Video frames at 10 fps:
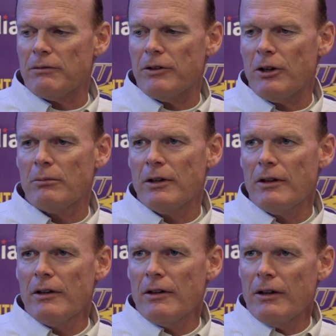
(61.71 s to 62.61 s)
film
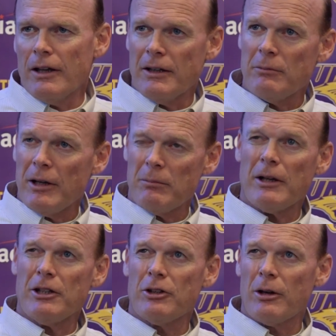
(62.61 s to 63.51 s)
and then make
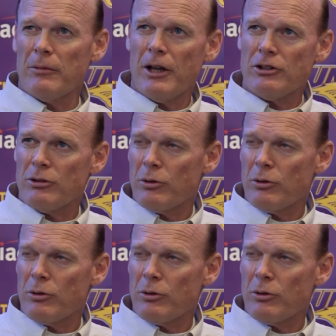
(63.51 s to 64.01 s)
my determination